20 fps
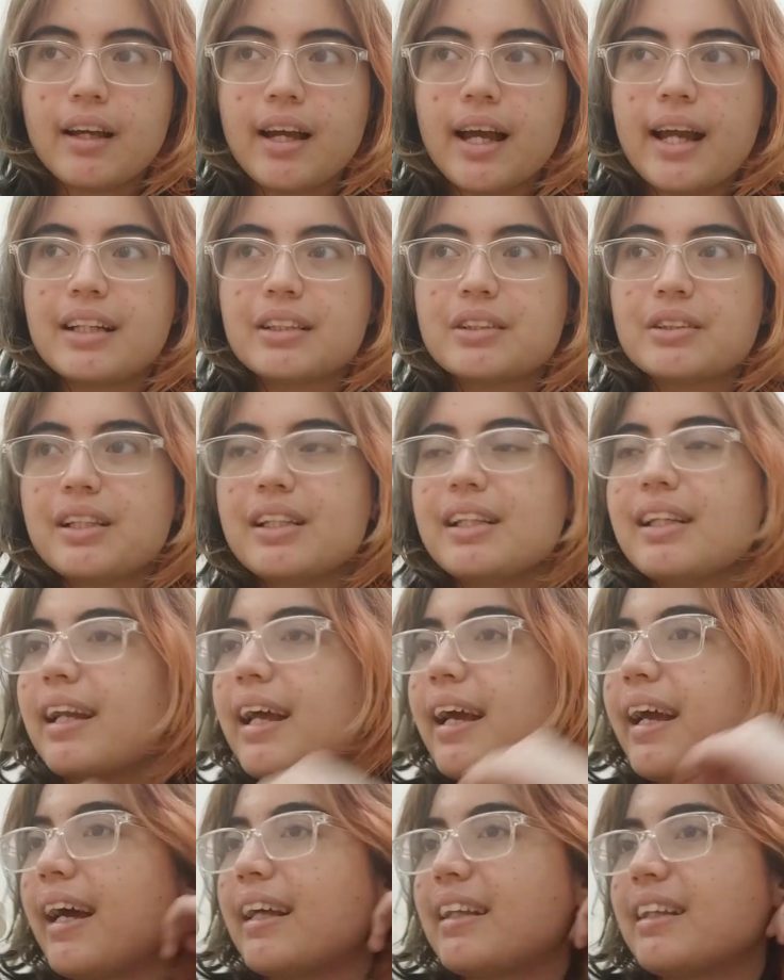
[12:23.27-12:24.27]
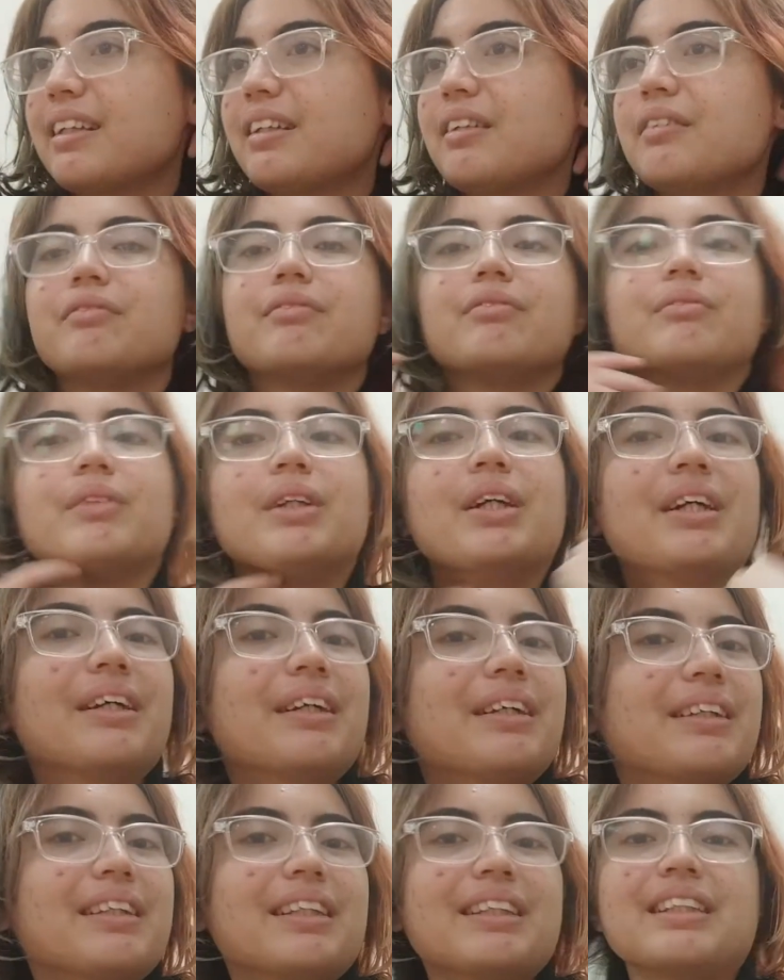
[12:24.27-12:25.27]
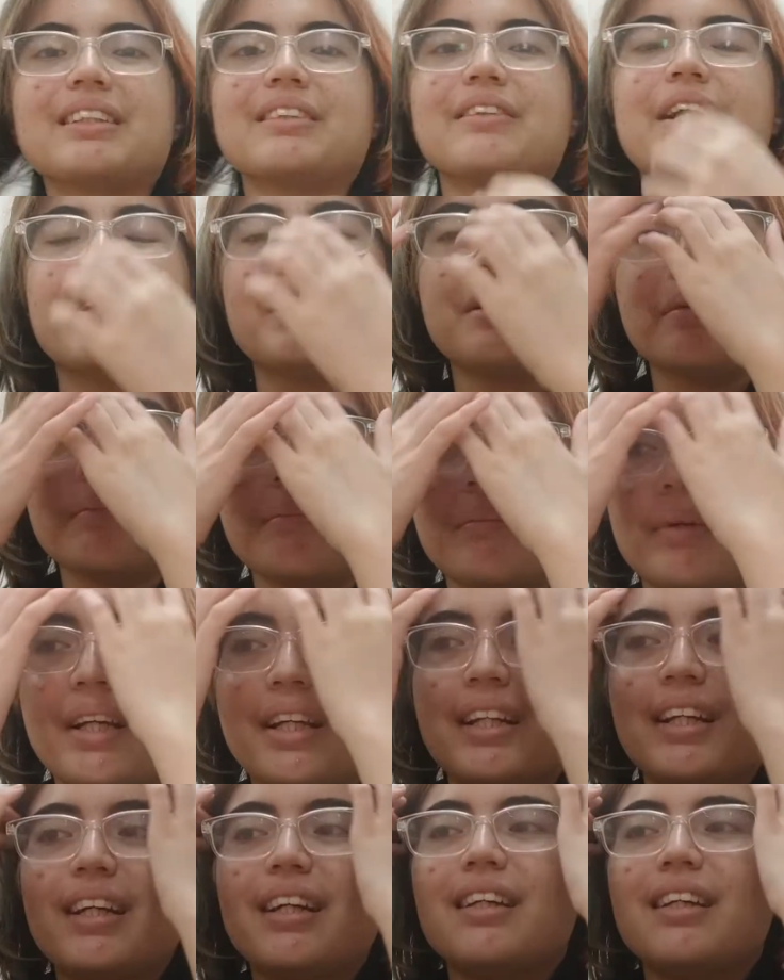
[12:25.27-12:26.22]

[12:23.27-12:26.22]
And actually, like, I think this is random, but